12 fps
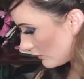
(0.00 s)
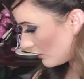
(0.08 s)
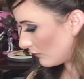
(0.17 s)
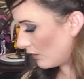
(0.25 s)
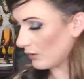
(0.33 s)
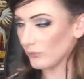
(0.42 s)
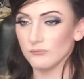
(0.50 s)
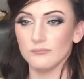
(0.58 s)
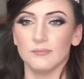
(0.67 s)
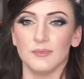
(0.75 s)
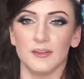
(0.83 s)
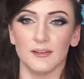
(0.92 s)
know, oh,
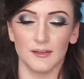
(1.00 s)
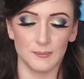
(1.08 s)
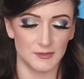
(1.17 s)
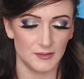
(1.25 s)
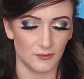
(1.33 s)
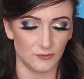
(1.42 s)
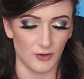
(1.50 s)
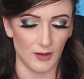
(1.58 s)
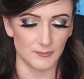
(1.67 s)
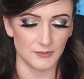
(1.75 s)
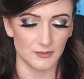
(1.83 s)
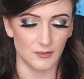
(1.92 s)
the lipstick
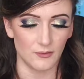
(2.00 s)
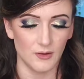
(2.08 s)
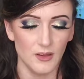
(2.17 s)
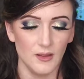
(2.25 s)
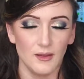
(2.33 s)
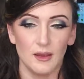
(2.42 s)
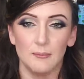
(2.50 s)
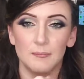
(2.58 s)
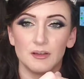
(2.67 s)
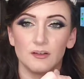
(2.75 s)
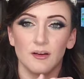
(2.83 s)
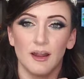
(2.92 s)
dropped. So I'm
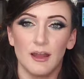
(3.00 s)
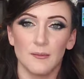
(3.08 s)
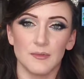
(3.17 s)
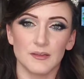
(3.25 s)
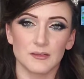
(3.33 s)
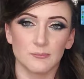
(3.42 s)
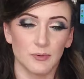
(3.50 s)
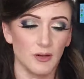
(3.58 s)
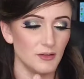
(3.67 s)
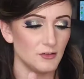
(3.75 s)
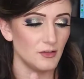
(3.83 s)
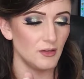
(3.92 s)
gonna grab this
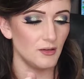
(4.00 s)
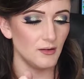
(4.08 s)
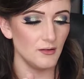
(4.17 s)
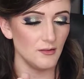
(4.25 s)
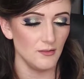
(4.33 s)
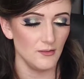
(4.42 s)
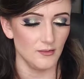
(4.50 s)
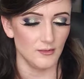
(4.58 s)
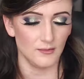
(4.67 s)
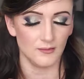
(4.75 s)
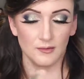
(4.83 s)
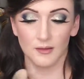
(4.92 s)
brush here
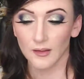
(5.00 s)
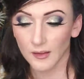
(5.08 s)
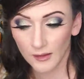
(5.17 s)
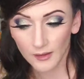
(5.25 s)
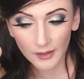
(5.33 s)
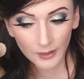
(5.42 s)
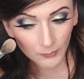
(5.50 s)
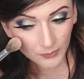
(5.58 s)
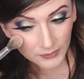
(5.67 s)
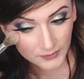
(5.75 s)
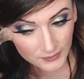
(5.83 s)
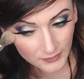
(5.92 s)
and we're
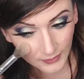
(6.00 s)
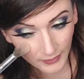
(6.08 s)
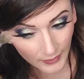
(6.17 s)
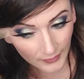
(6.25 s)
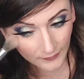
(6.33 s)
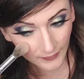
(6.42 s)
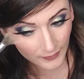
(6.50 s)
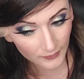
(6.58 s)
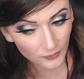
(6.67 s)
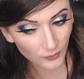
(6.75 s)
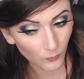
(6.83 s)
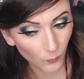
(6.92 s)
just gonna
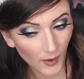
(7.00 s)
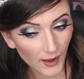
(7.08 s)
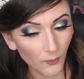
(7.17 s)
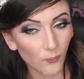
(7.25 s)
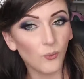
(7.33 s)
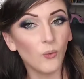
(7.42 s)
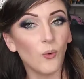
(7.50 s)
highlight. Wow.